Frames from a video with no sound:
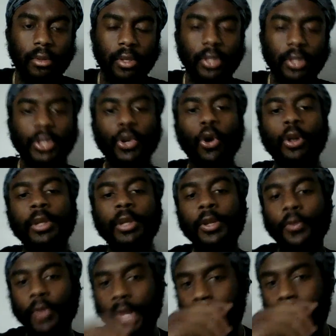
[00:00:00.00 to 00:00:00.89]
You only
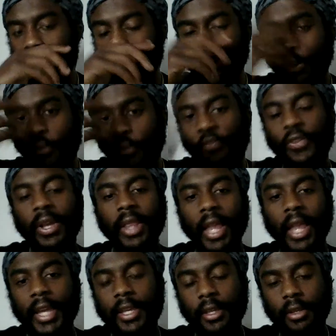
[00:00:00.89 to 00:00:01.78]
read when you feel
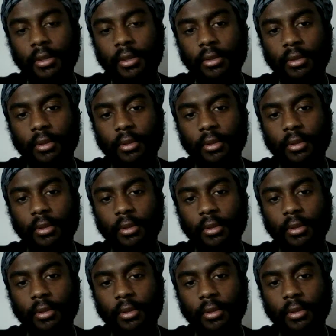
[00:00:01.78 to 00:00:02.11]
like it.